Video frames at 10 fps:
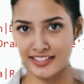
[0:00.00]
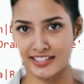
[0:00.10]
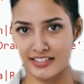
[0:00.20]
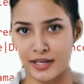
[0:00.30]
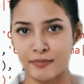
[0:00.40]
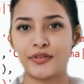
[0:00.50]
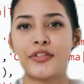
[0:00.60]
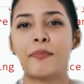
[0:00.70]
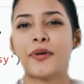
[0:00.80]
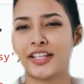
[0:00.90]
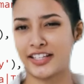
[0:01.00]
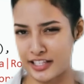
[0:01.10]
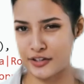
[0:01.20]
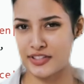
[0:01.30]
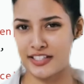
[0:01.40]
this table so we can
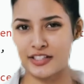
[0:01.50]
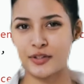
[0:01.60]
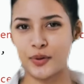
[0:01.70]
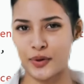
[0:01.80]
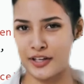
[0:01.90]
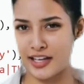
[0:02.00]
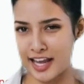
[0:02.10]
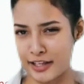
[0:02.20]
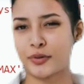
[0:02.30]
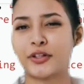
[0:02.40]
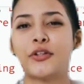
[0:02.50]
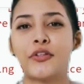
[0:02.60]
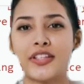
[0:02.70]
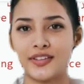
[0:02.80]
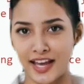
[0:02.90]
use this query language to
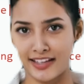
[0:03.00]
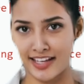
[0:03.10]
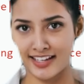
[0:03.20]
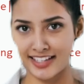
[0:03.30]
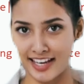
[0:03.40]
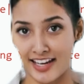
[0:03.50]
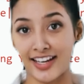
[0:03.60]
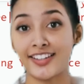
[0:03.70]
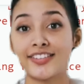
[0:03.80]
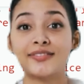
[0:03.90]
select that data.